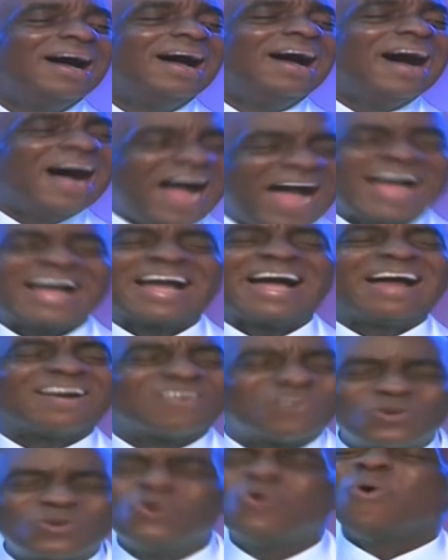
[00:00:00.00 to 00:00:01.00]
I can
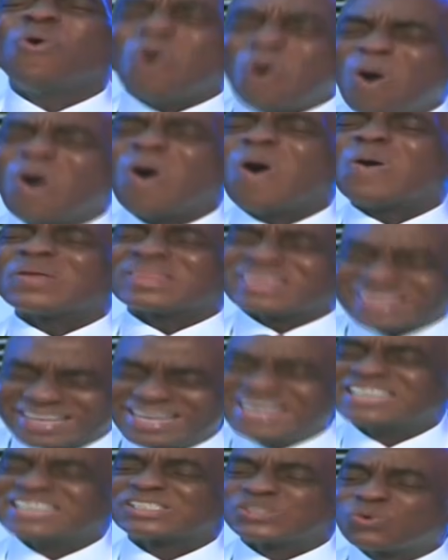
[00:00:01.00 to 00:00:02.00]
do all
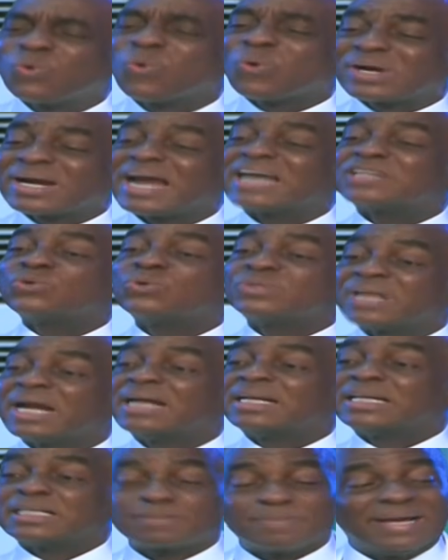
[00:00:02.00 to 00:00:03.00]
things through Christ who
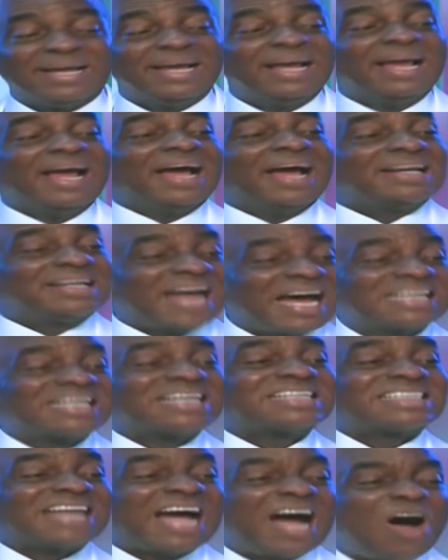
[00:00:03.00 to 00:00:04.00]
strengthens me. That
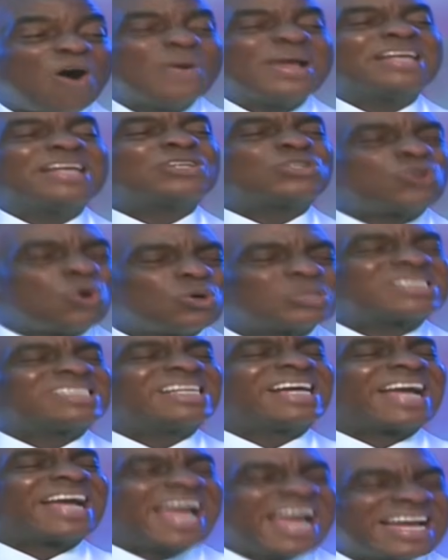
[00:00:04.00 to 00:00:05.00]
is how
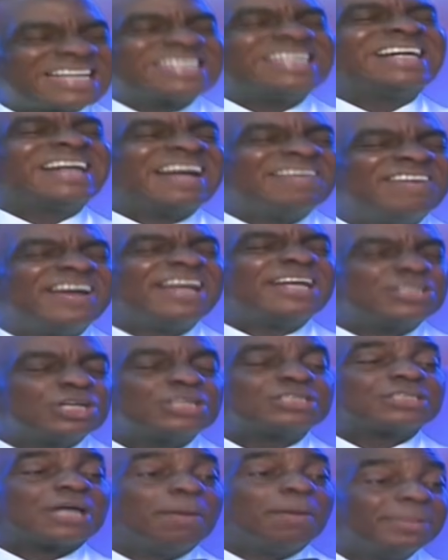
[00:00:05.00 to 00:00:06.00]
intoxicating
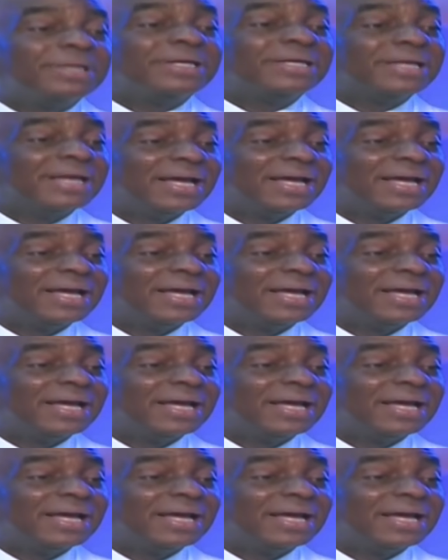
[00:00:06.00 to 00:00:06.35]
revelations can be.